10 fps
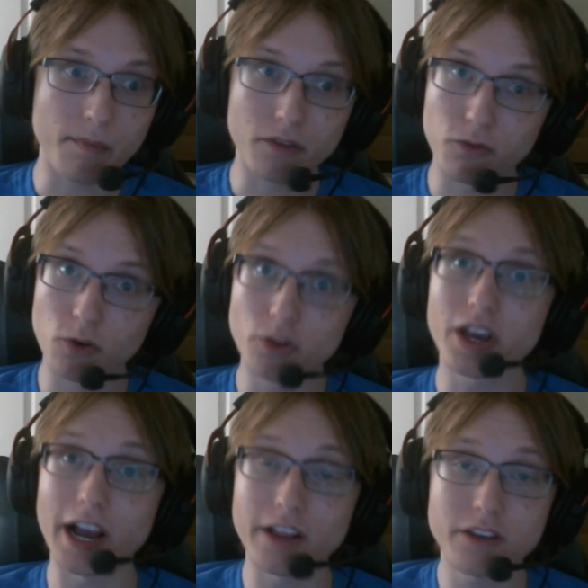for the
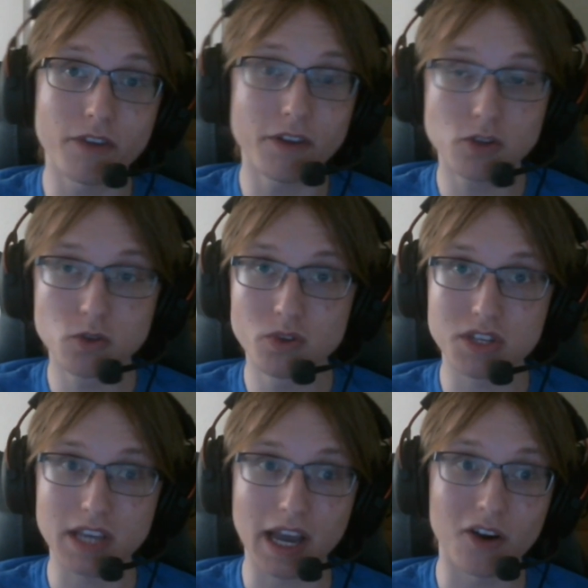highly favored tool
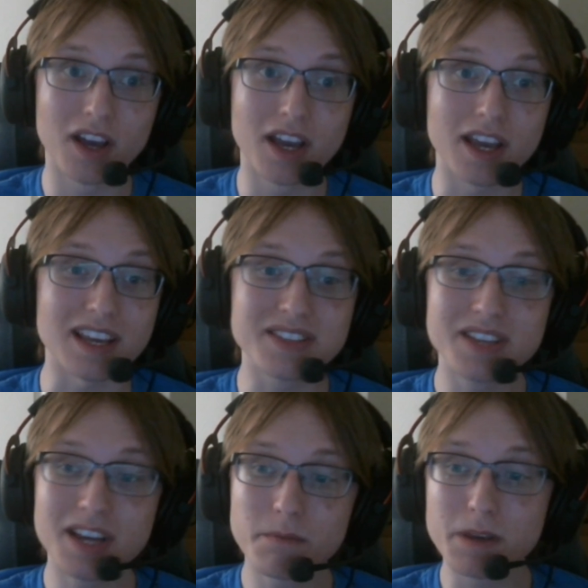scout is
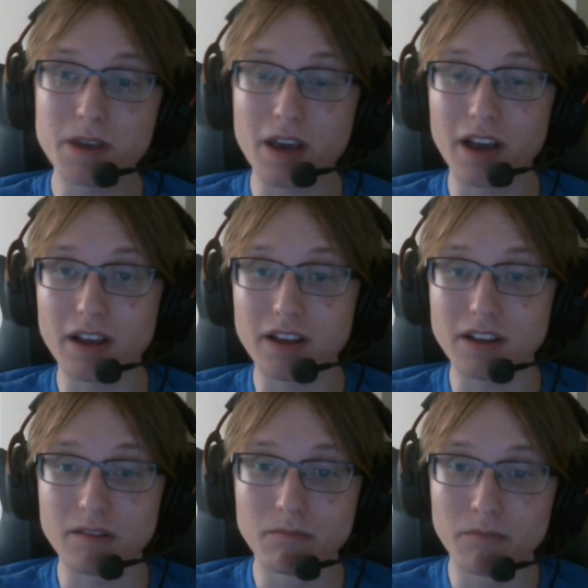going to be
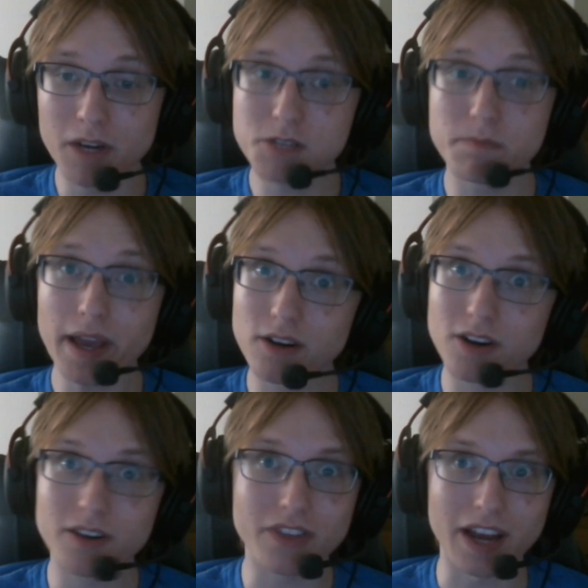much
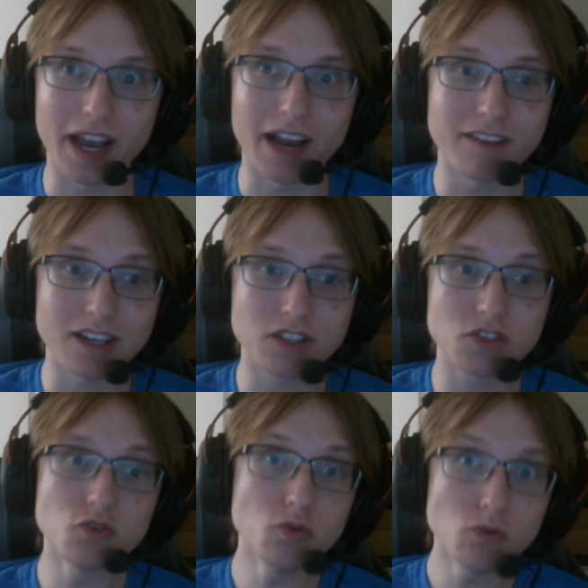better than having
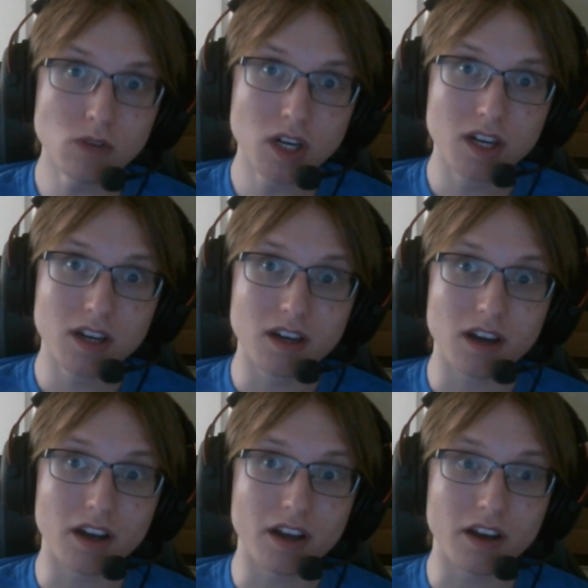two
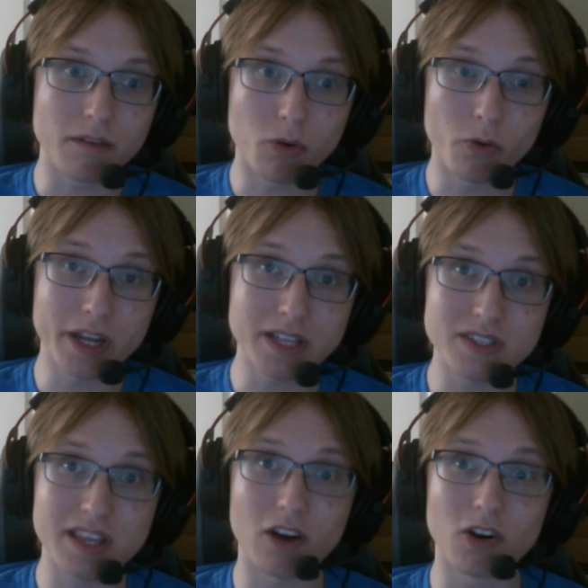
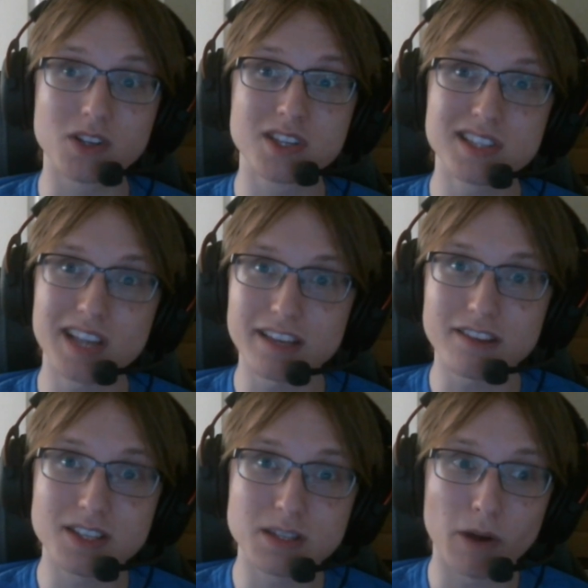points that are
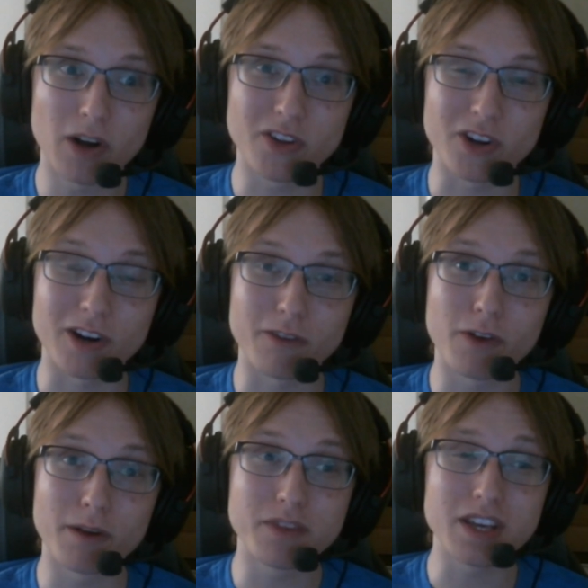slightly smaller
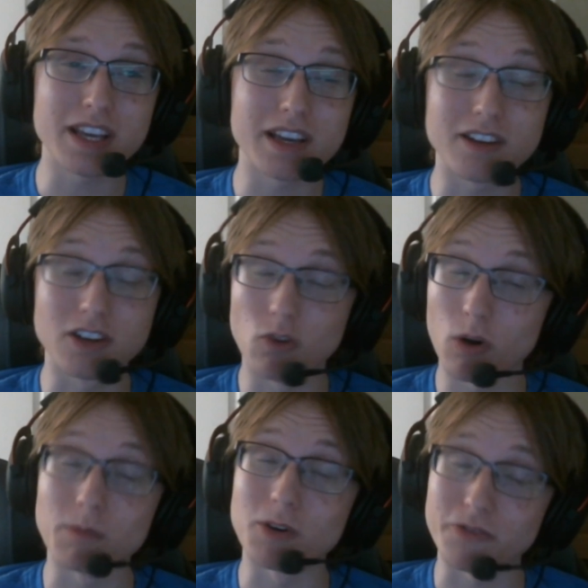from the
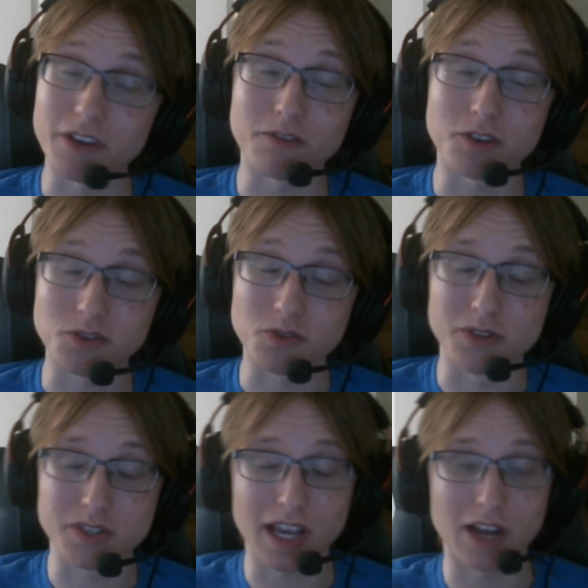normal favor tool
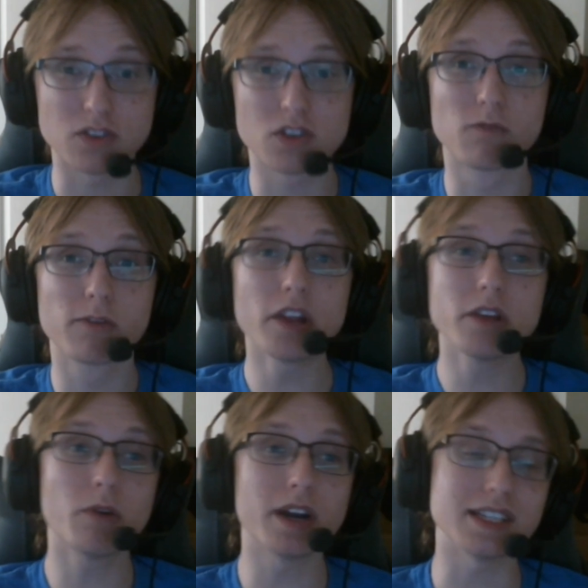scout. So really
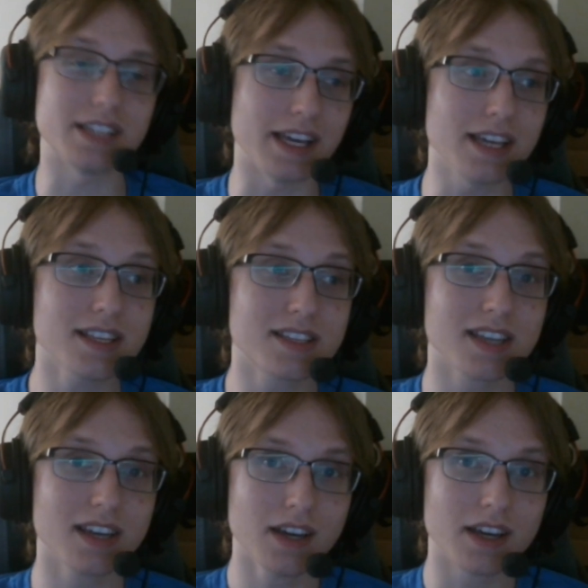what it takes
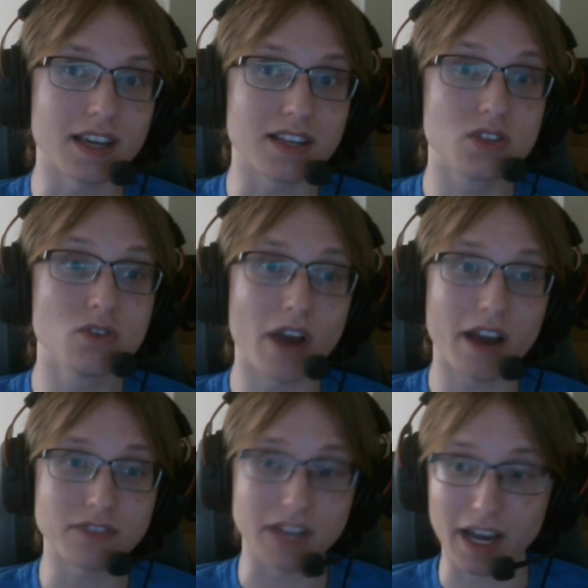is you
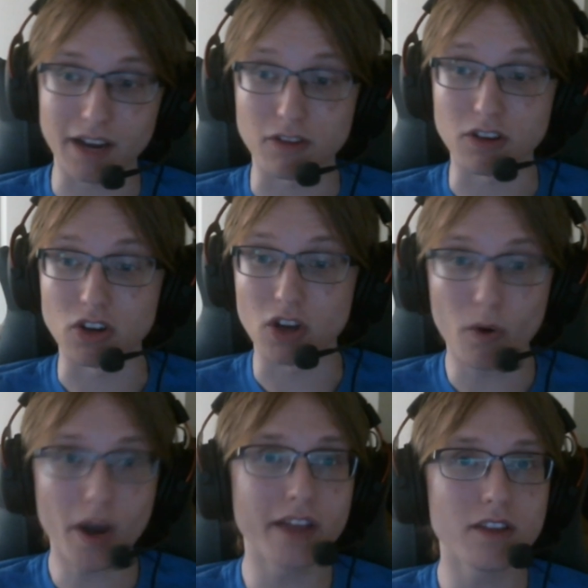have to have no
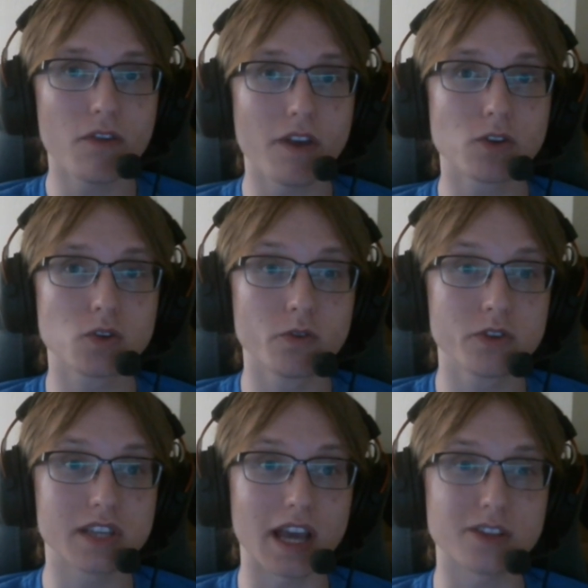highly favored tool
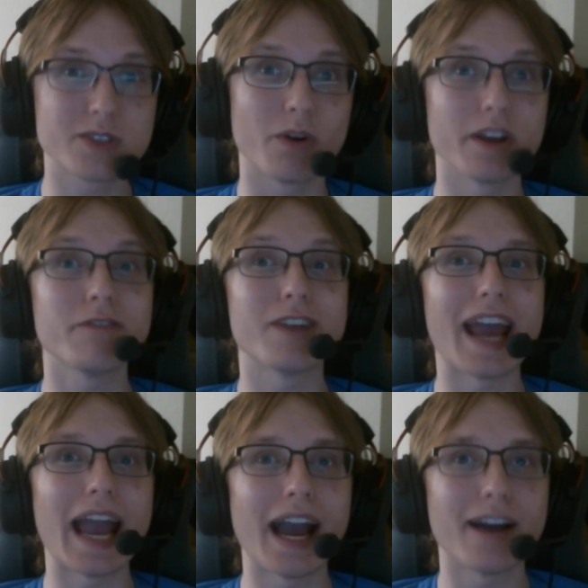scouts who are even
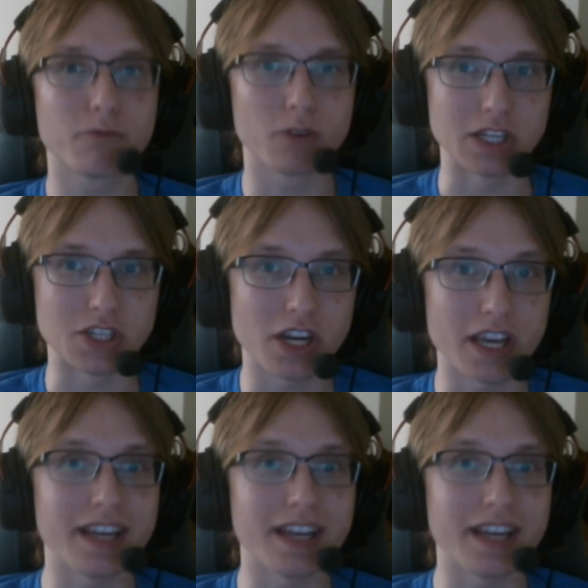average in